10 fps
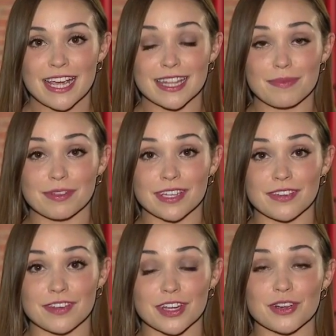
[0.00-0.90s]
and they
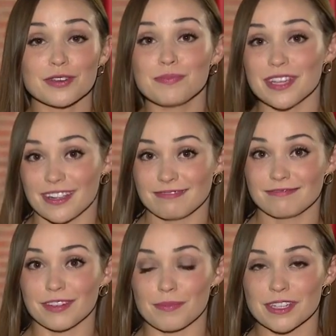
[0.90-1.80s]
believe it could be
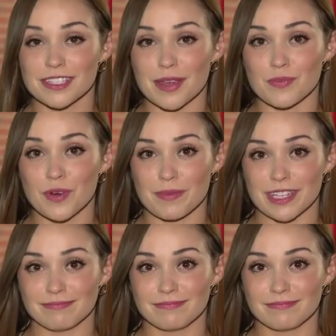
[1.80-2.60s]
from the same woman.